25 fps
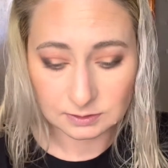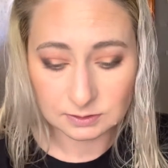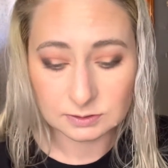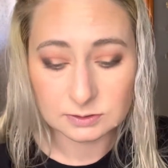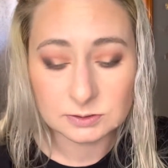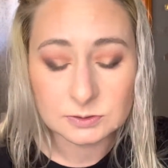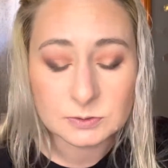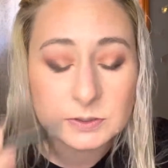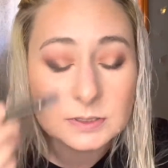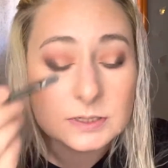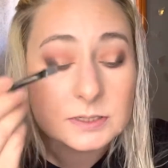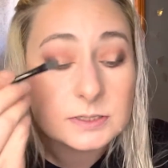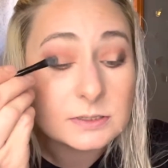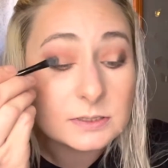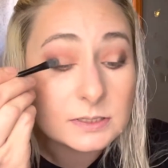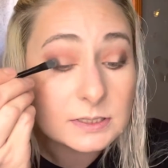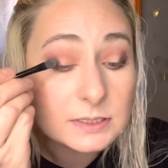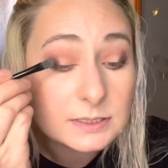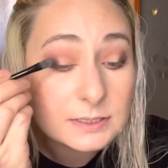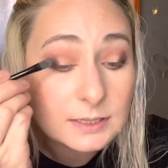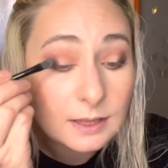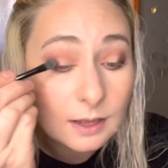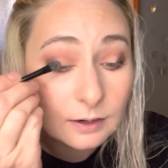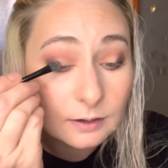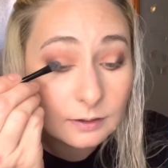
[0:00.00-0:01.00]
towards the
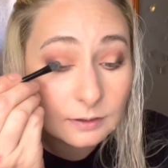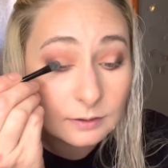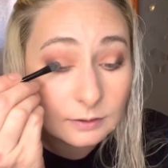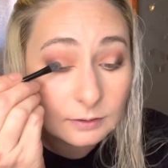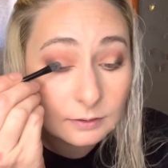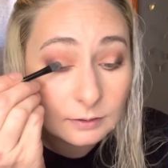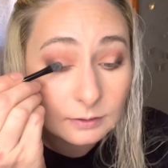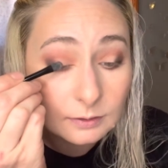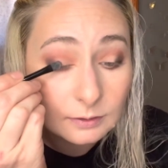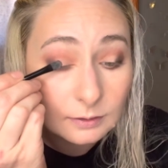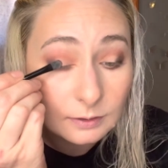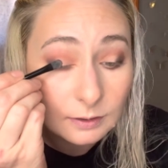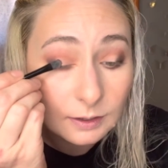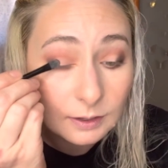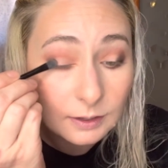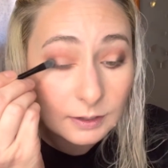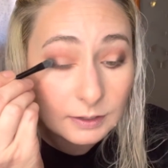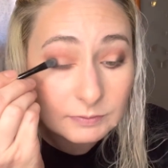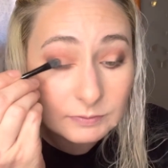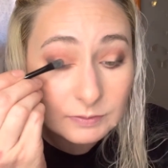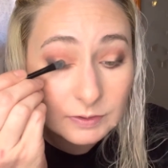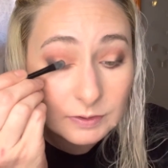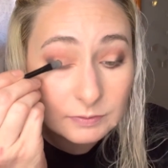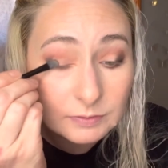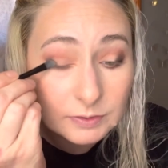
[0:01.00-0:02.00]
center.
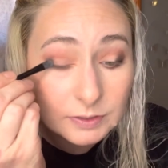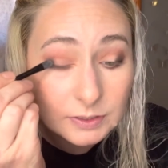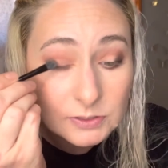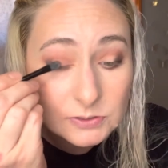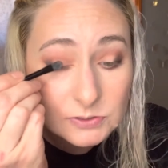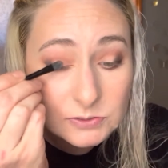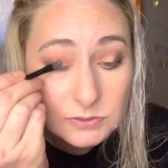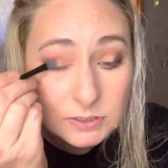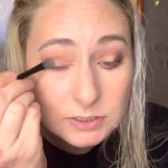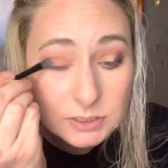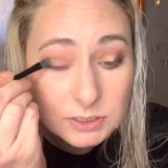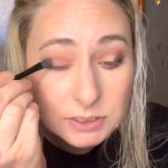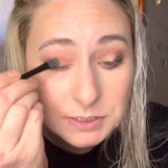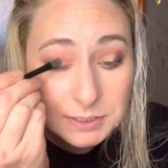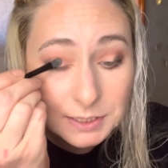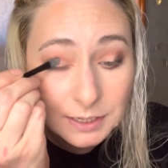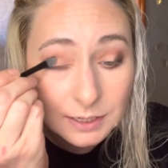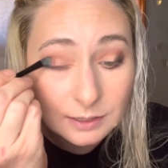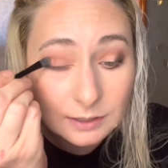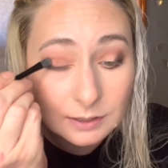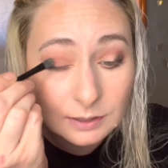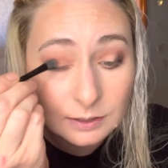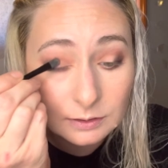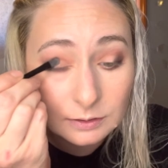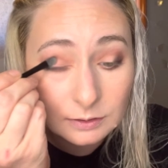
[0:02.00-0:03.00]
I've never used this shade
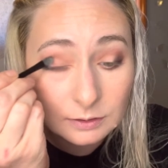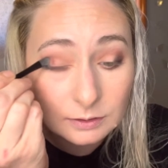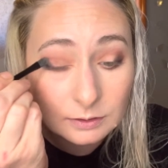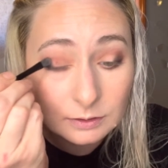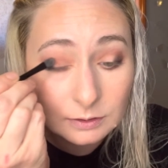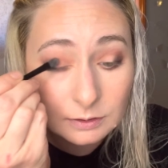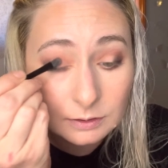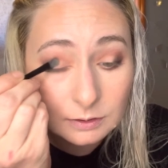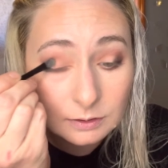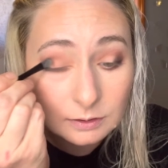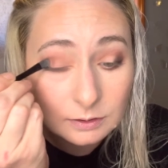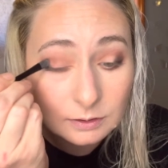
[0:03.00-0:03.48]
either